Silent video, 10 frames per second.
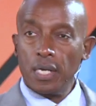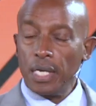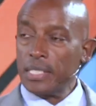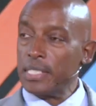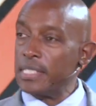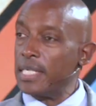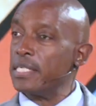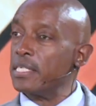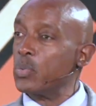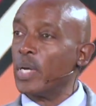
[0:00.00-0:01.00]
It's in
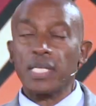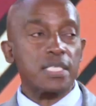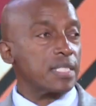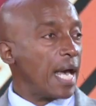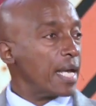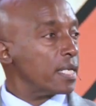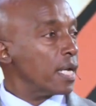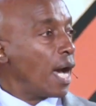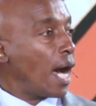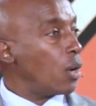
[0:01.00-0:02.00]
Genesis we understand
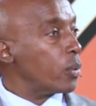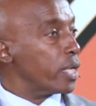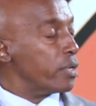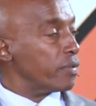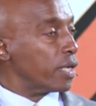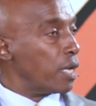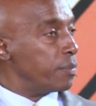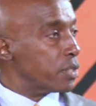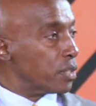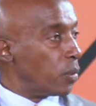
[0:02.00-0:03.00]
how evil came
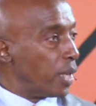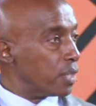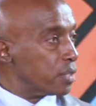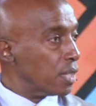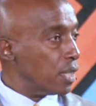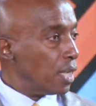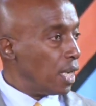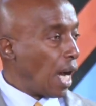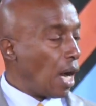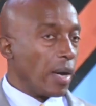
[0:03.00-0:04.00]
into the world,
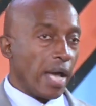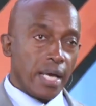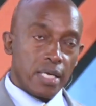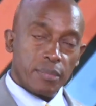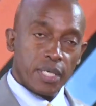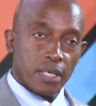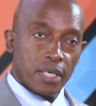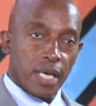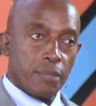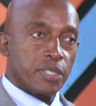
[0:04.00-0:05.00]
how our enemy
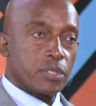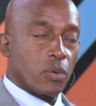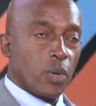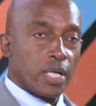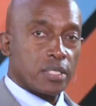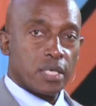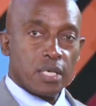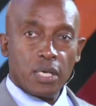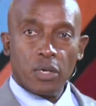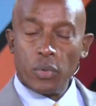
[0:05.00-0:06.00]
came into the world.
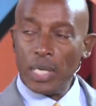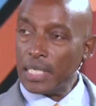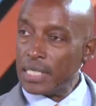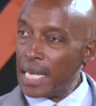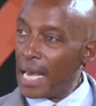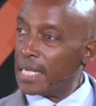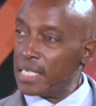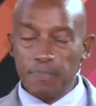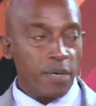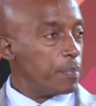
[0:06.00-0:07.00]
We understand his
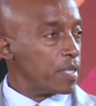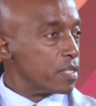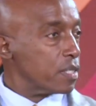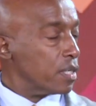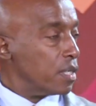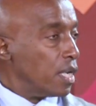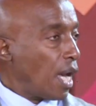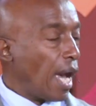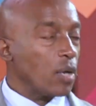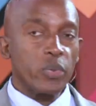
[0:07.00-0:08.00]
purpose
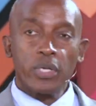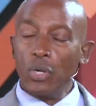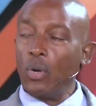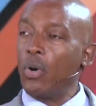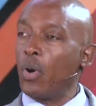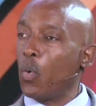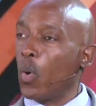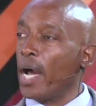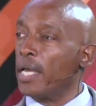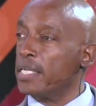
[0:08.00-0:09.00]
and we know
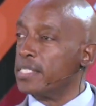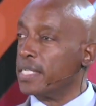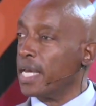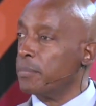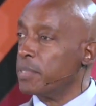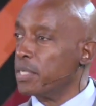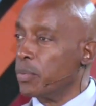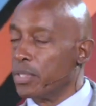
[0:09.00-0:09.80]
why he's at enmity with